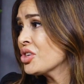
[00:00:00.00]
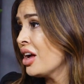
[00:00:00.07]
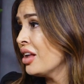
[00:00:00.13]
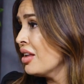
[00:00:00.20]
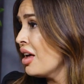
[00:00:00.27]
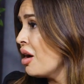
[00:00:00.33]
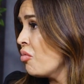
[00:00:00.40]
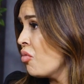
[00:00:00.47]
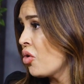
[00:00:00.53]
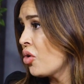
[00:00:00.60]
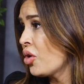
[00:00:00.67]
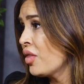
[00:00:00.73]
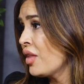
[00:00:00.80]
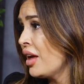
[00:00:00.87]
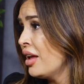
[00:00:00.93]
a lot
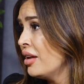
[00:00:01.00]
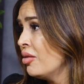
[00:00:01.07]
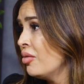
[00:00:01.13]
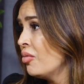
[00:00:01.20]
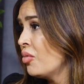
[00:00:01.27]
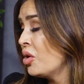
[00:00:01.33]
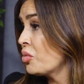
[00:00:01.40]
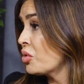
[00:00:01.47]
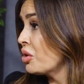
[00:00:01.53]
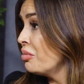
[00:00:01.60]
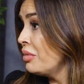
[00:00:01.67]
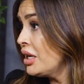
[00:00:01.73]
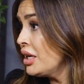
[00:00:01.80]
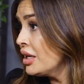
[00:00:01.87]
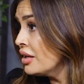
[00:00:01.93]
more than when we're
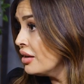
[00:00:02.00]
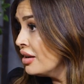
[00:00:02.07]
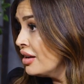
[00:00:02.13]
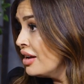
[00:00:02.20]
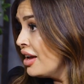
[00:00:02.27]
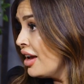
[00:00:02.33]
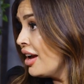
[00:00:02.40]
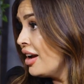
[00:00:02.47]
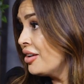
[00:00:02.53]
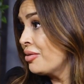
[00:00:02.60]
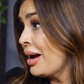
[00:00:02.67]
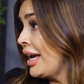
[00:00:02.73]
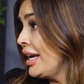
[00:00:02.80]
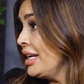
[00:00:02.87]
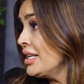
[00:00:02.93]
mean,
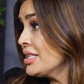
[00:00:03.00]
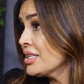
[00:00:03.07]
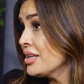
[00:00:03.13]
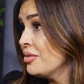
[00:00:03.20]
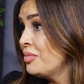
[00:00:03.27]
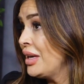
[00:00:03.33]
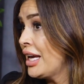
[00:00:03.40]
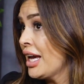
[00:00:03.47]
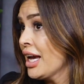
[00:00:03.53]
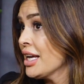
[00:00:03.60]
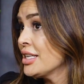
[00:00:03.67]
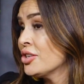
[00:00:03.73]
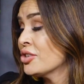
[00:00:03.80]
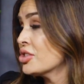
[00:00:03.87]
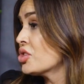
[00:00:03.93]
right? Because you're